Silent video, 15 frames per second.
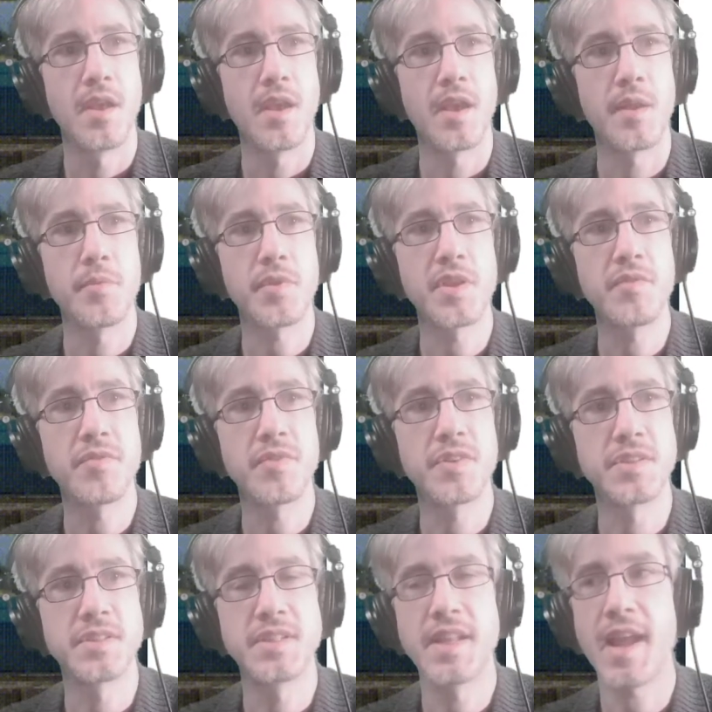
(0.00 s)
I'm looking for
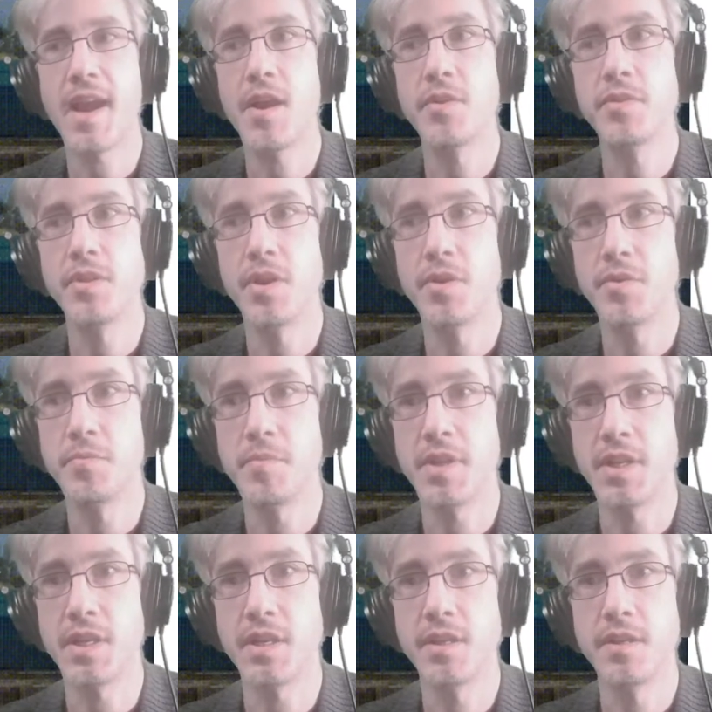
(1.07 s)
this download
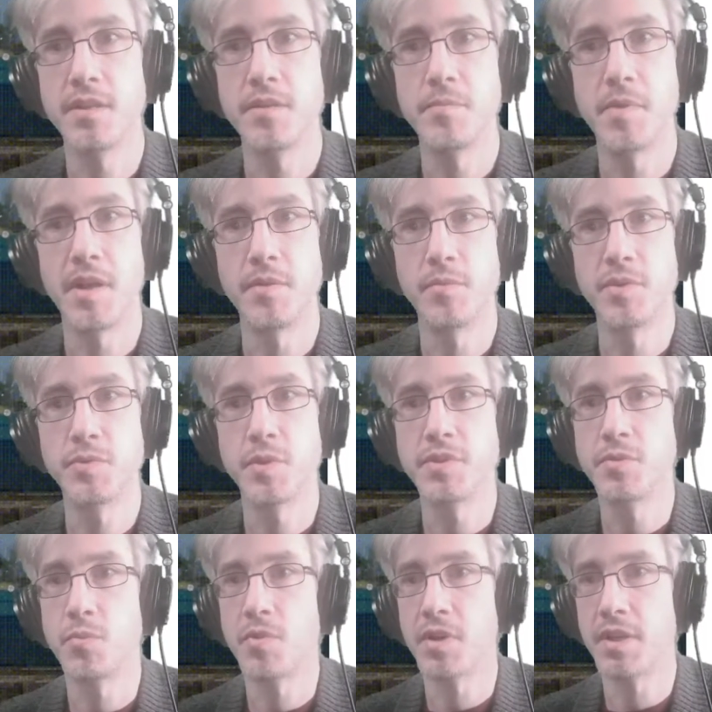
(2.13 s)
MIDI button, which
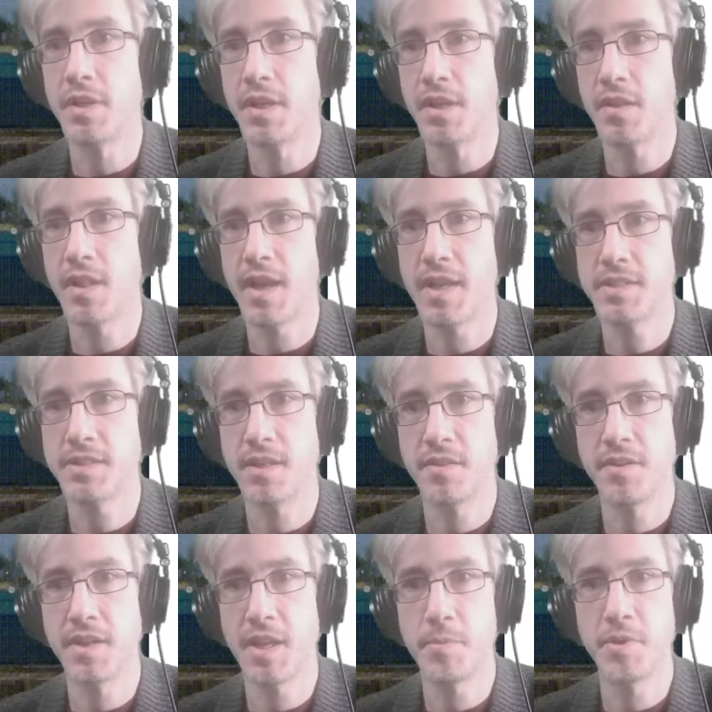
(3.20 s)
wasn't working in class the other
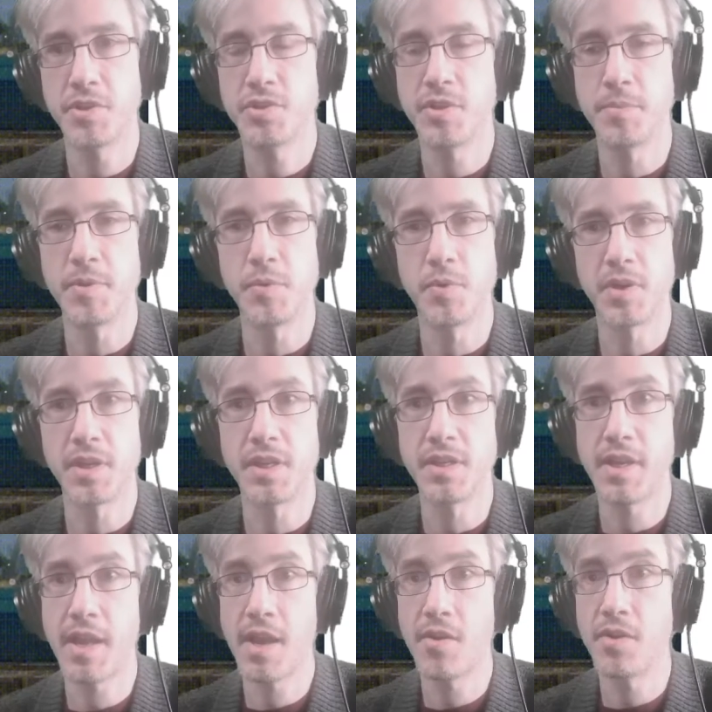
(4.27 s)
day, but it should be working
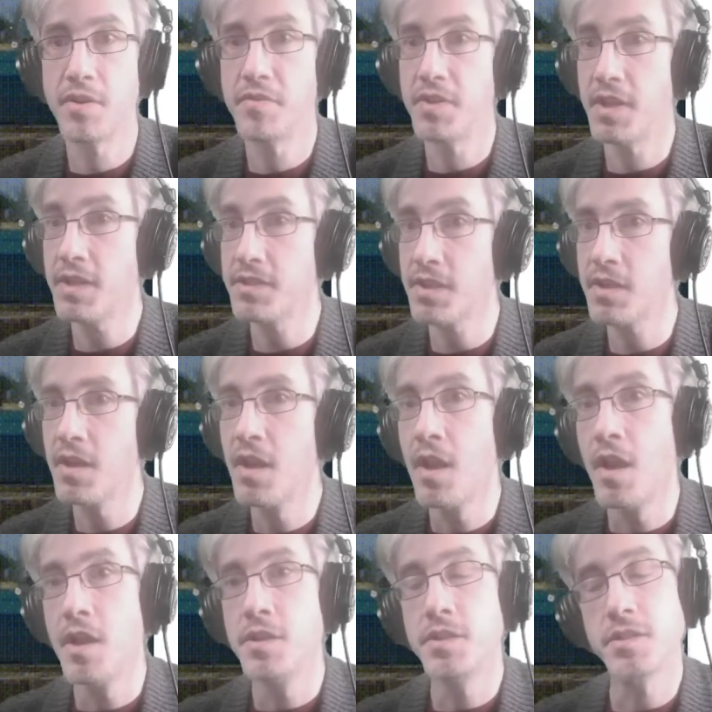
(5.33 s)
now. And if it isn't,
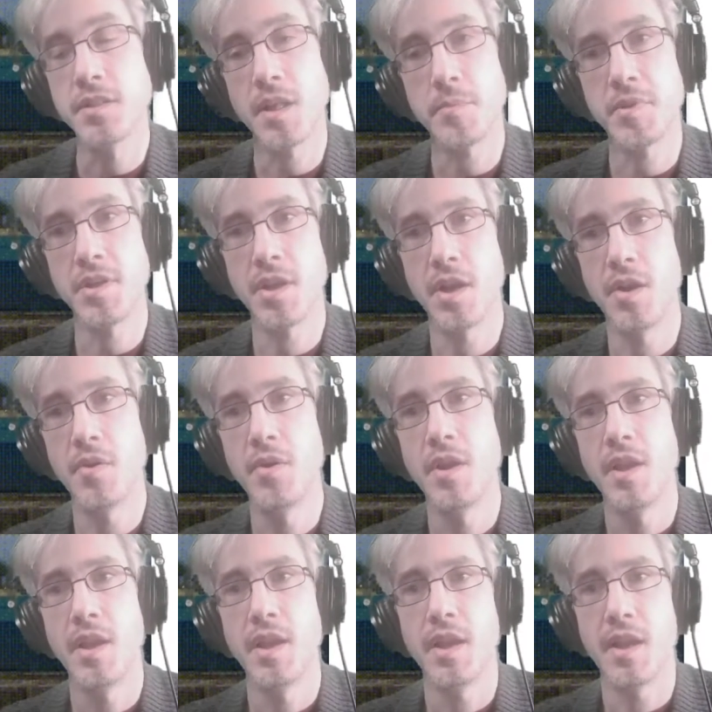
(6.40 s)
just let me know
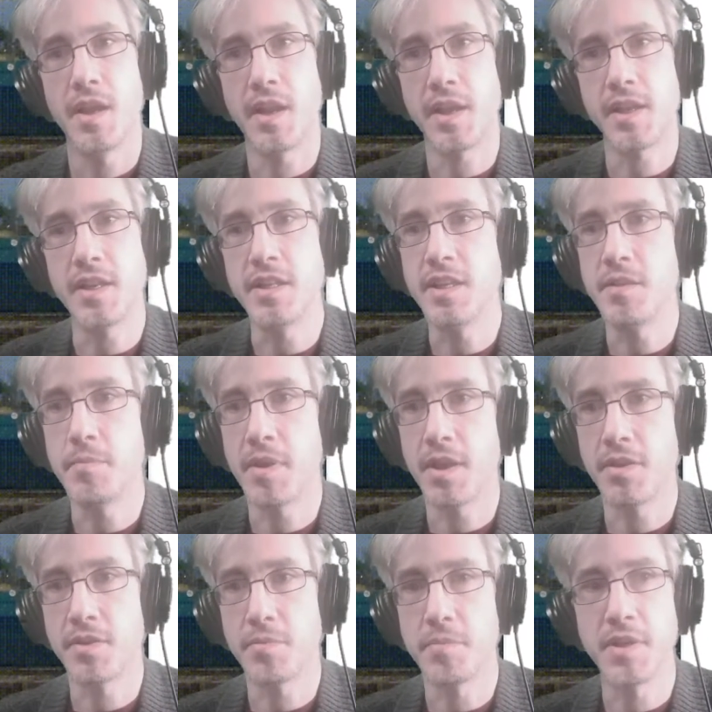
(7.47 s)
and I can email
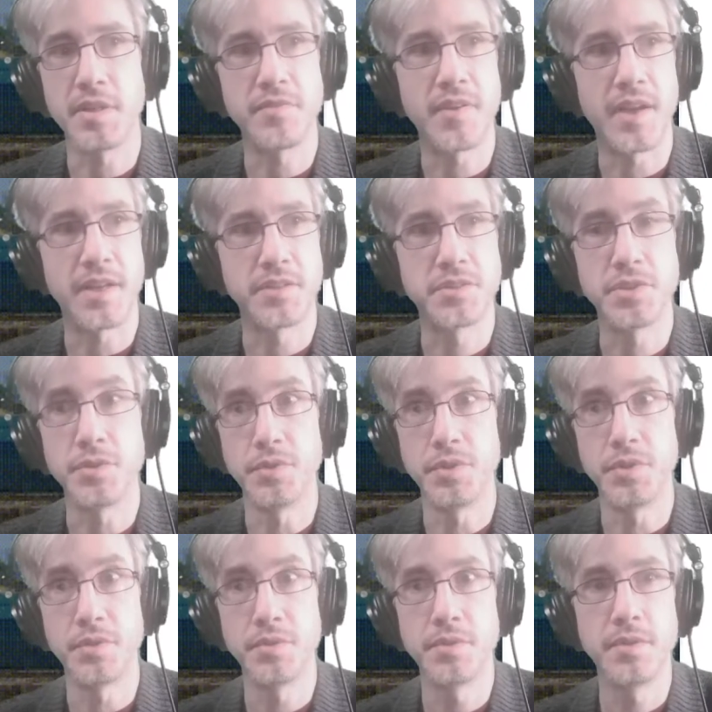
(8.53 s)
your MIDI file to
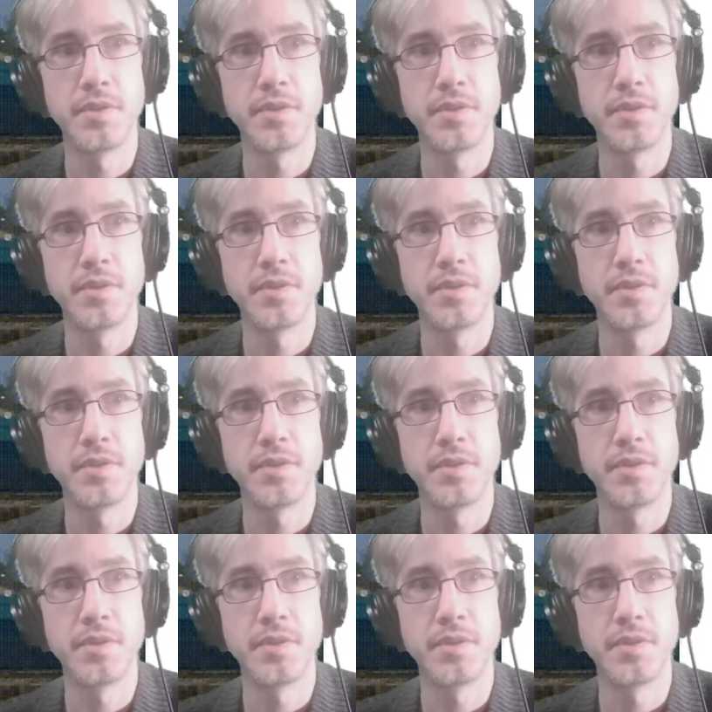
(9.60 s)
you.